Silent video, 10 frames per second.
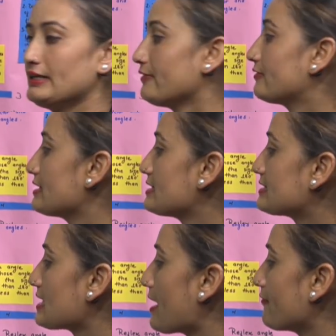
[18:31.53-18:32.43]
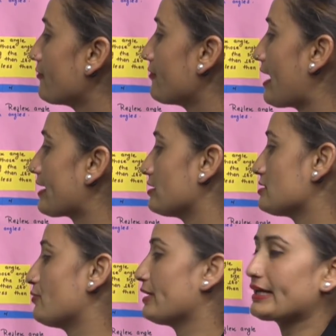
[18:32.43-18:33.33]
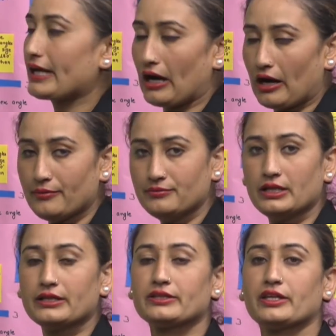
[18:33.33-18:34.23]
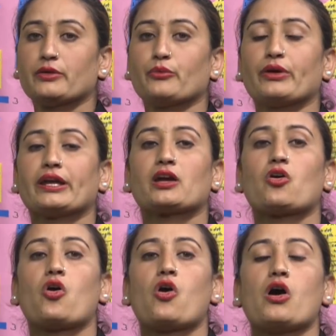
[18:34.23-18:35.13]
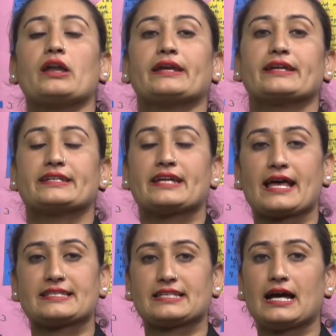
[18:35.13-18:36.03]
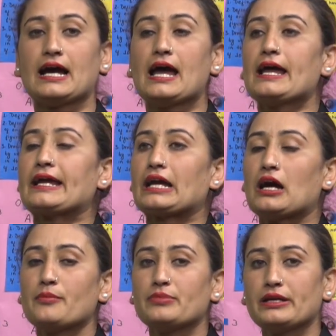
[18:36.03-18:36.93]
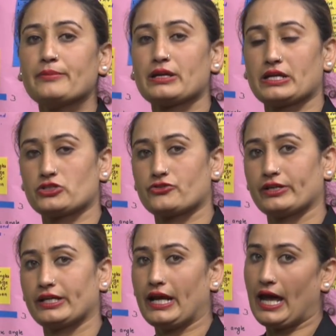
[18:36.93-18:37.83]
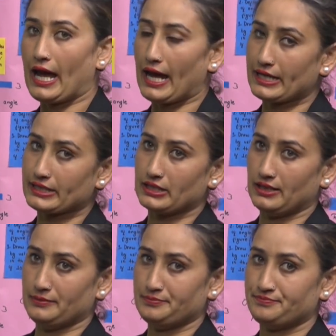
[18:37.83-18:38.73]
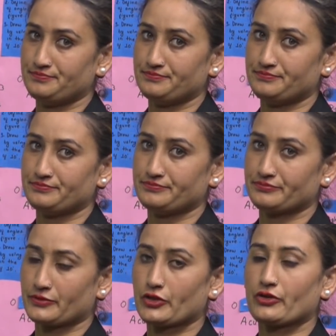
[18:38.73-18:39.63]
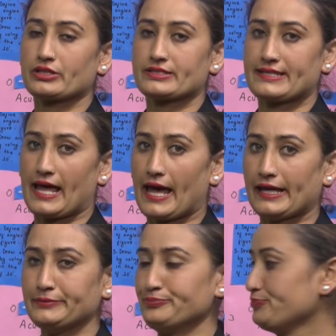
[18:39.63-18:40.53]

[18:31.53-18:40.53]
If this type of angles will come, then we call it as a complementary angle. Do you understand?